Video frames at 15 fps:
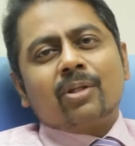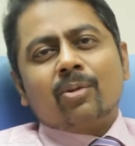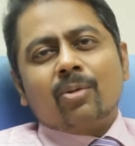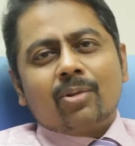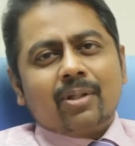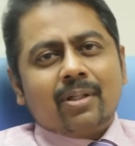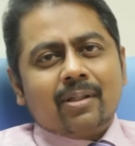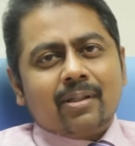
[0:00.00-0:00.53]

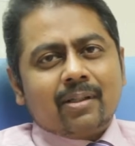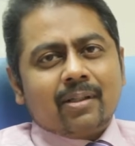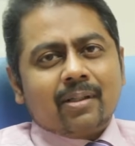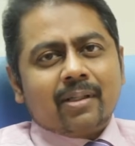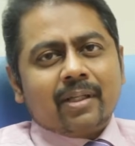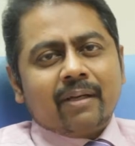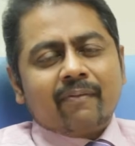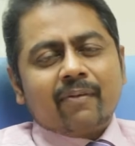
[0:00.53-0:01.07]
local
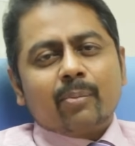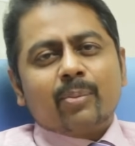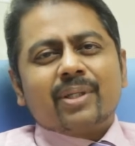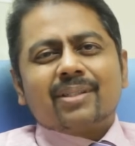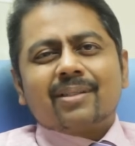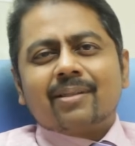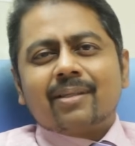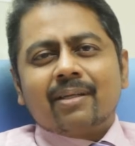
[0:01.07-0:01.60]
uh,
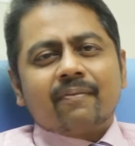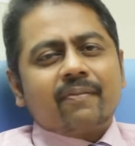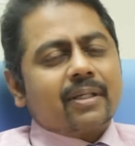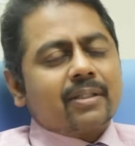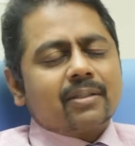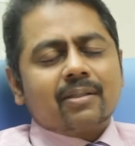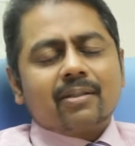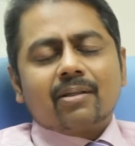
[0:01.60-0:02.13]
inflammation,
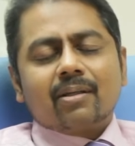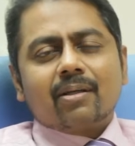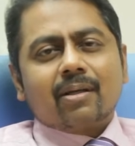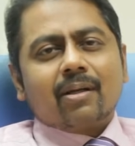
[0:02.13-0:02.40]
infection,